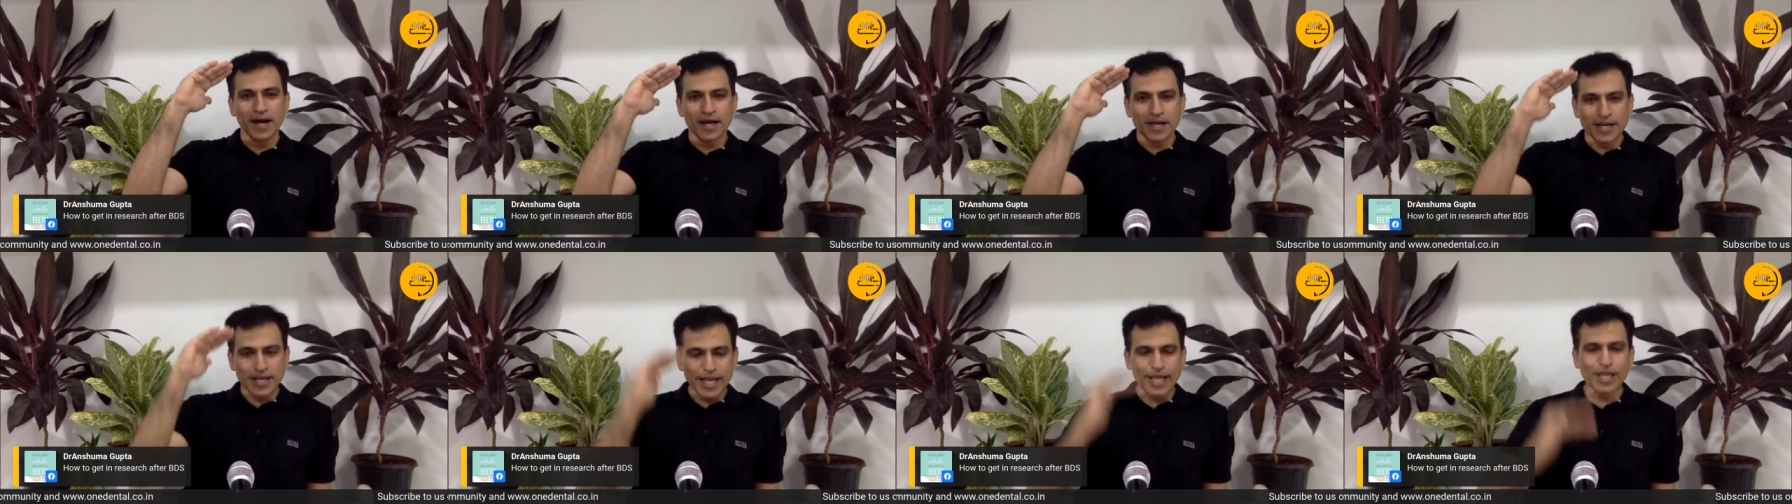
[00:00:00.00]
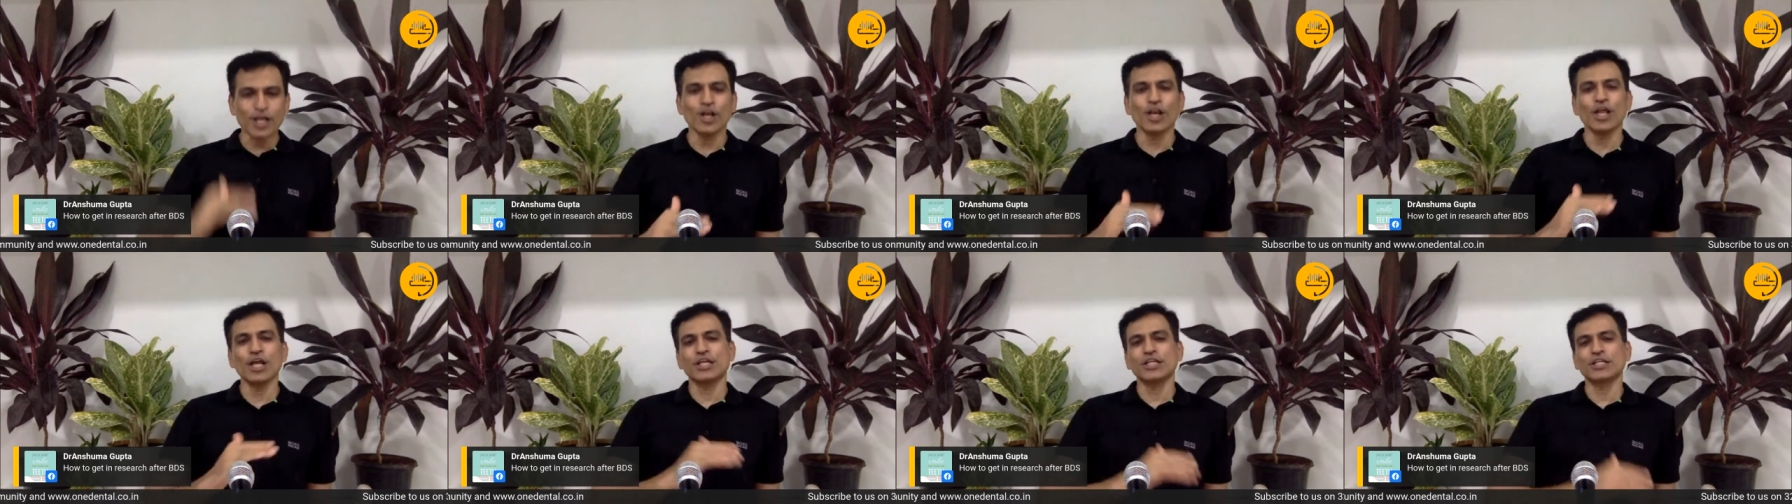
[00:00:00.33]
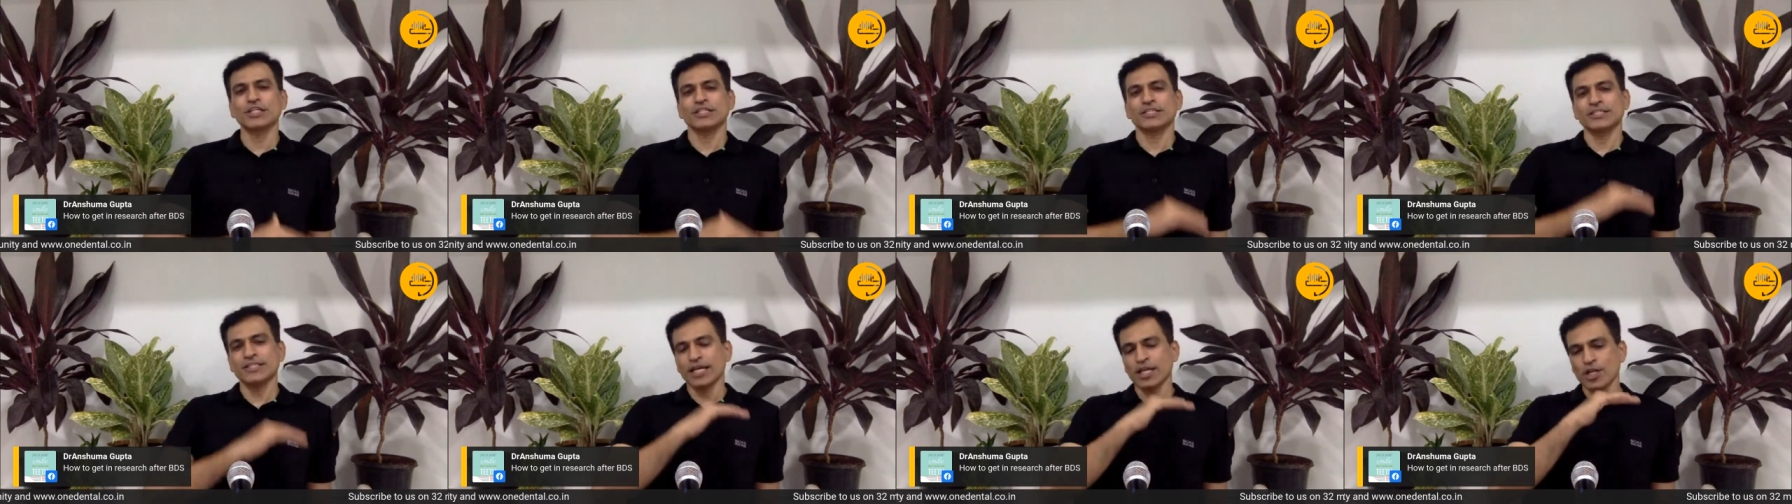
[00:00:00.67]

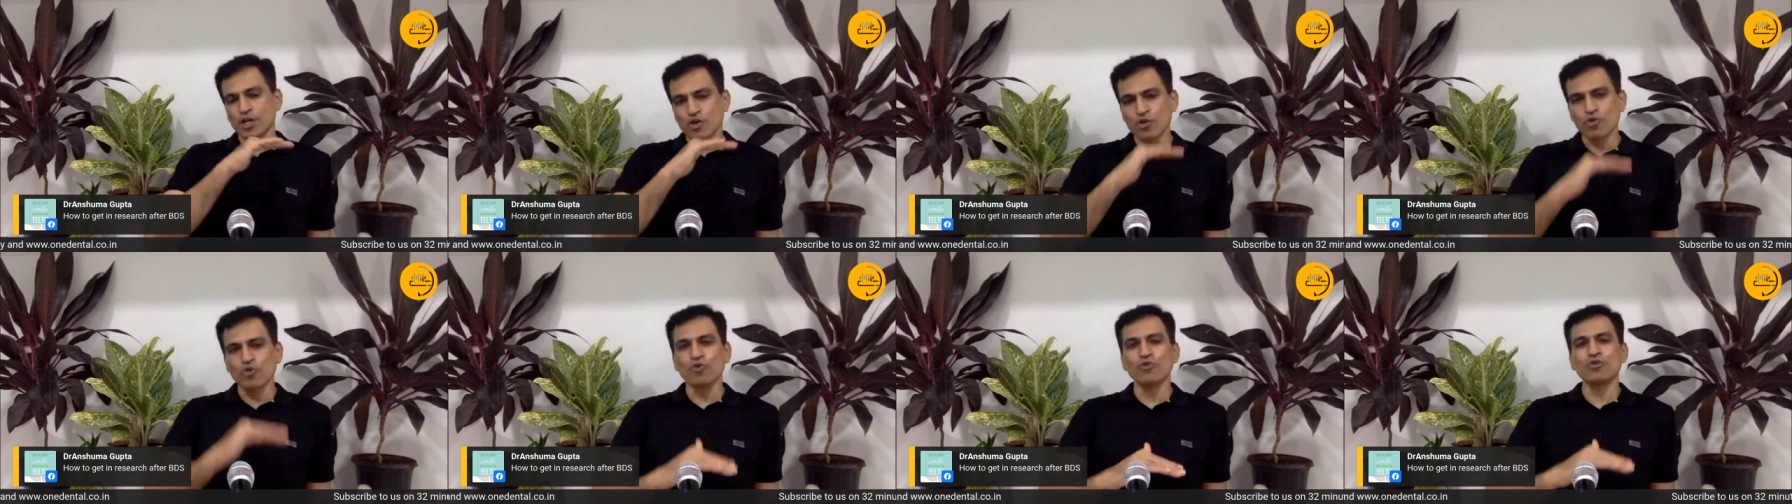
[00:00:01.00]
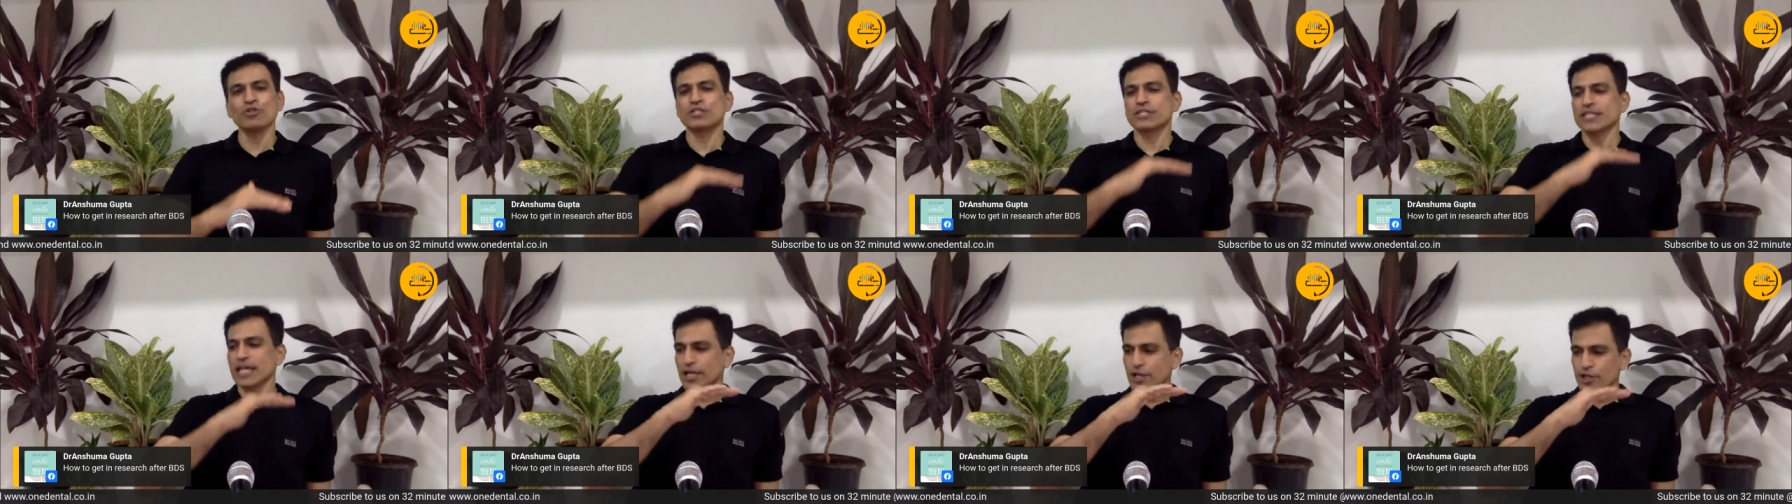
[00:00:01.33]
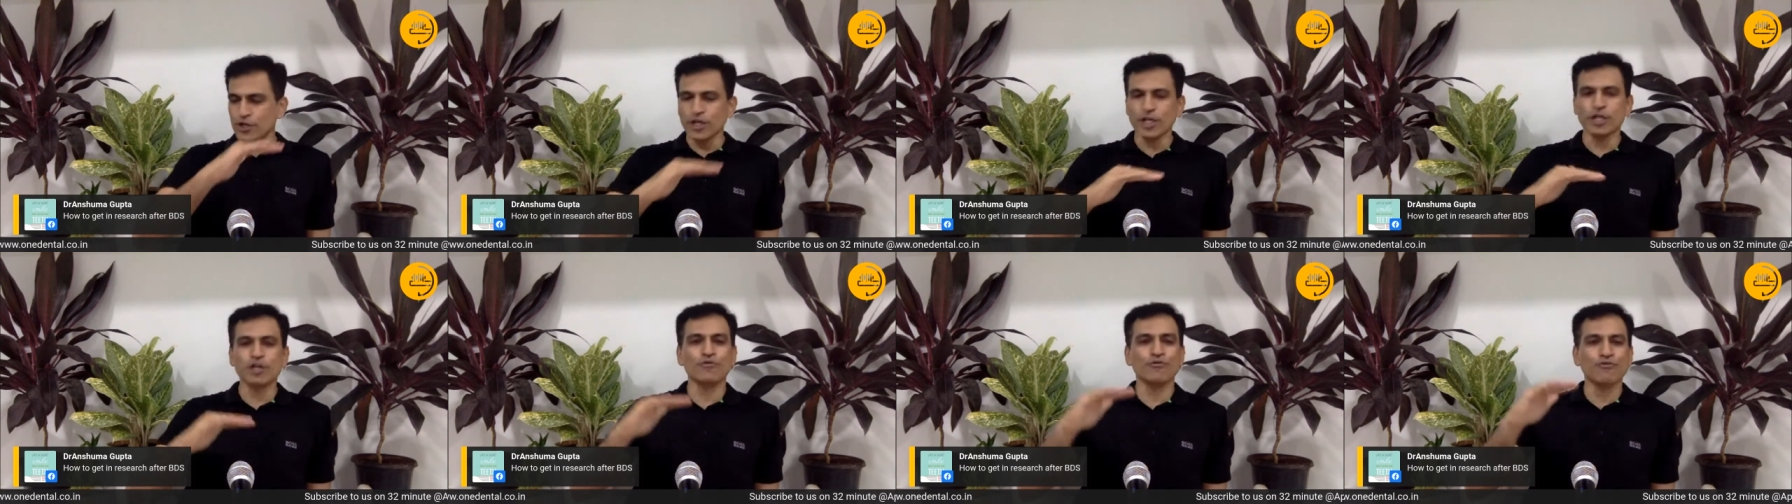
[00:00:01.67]
regulations and rules that
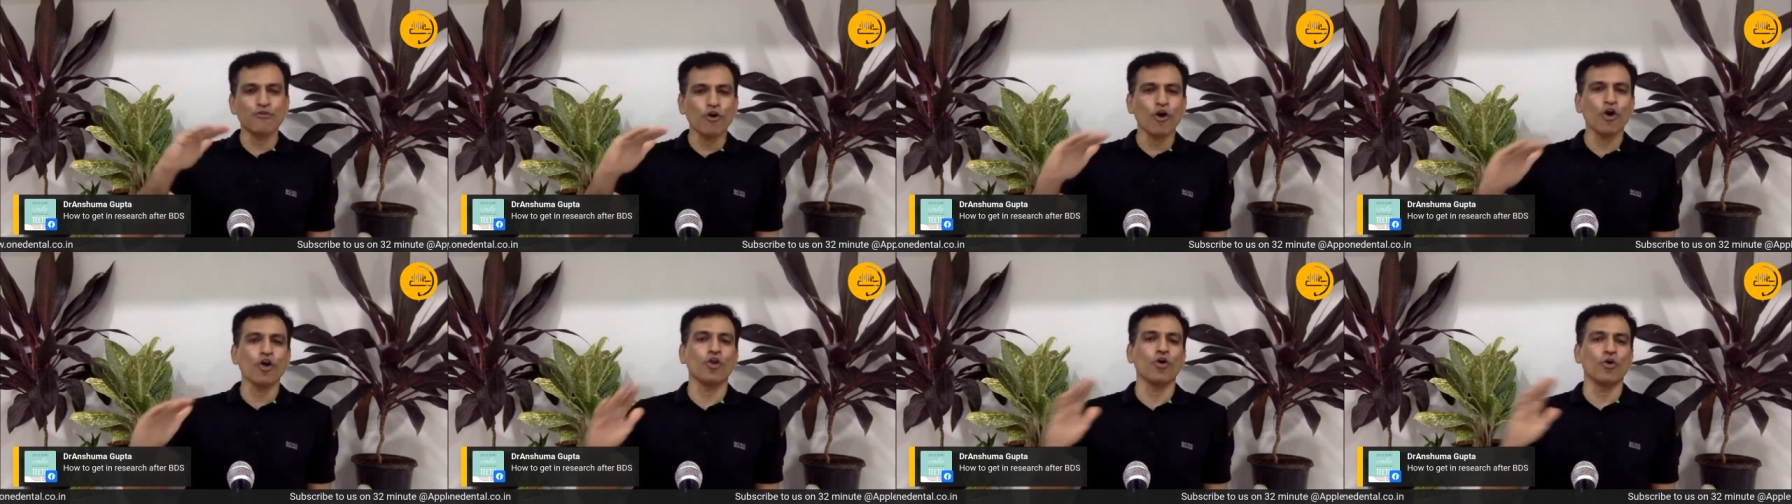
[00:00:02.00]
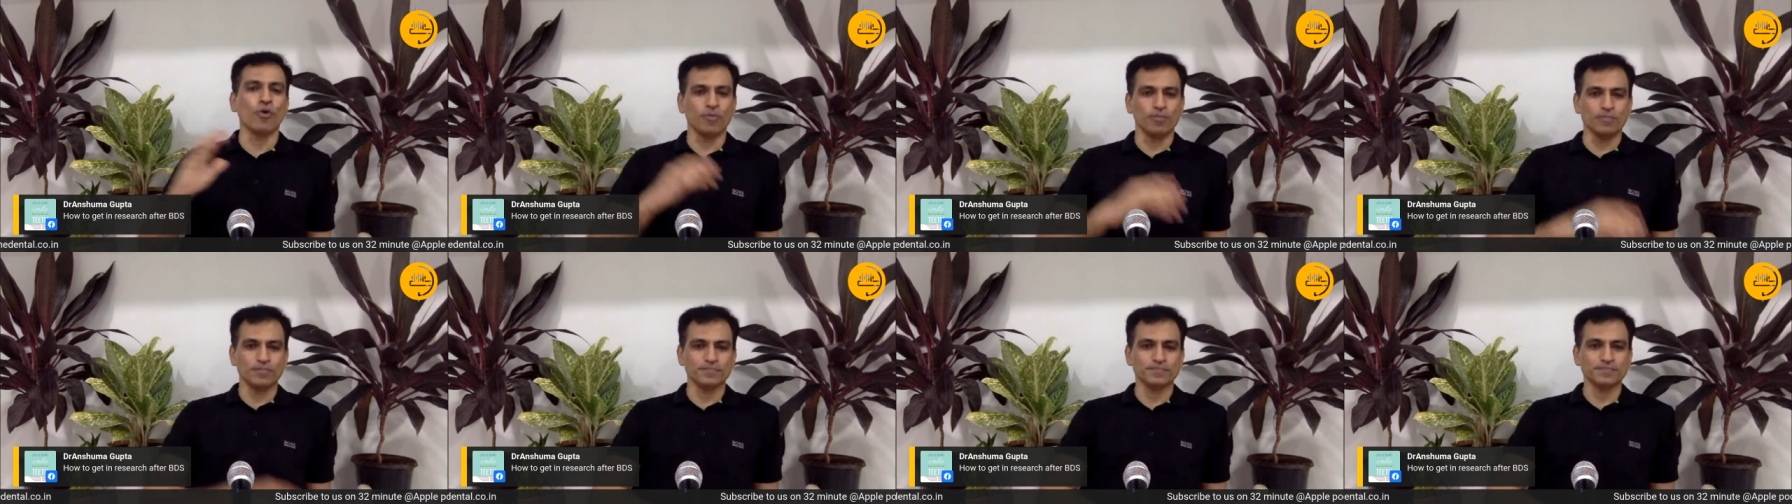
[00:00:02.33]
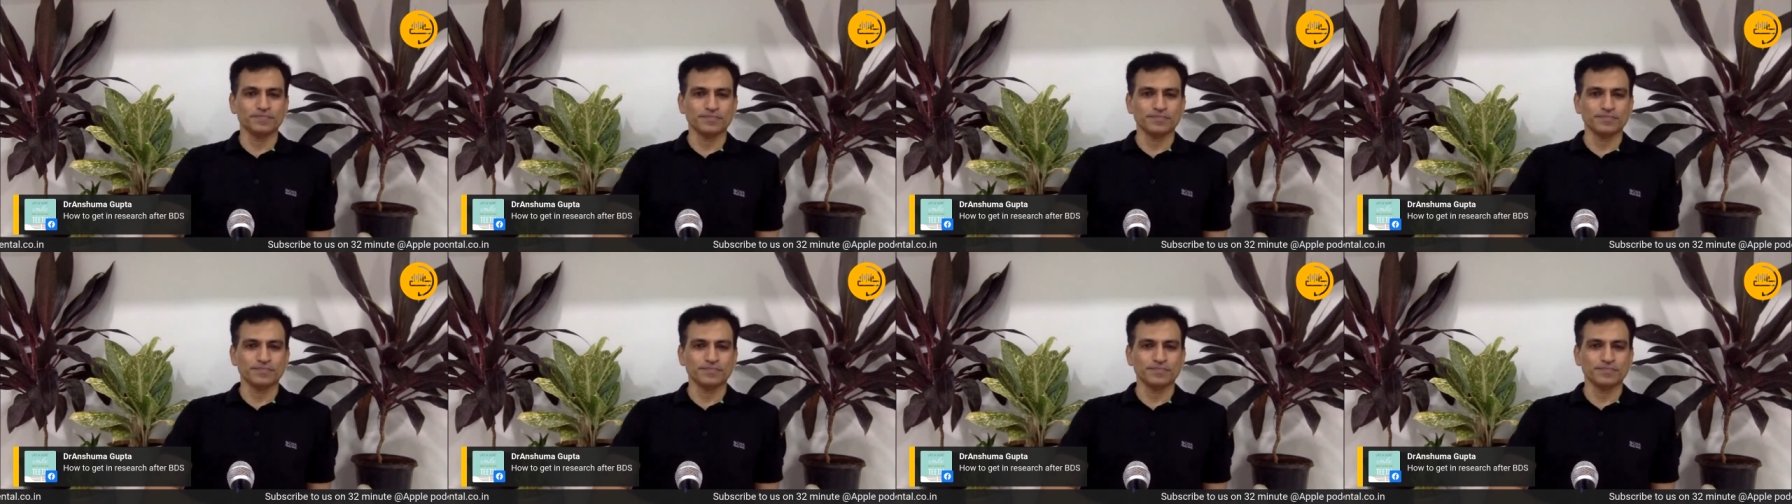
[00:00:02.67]
you need to follow.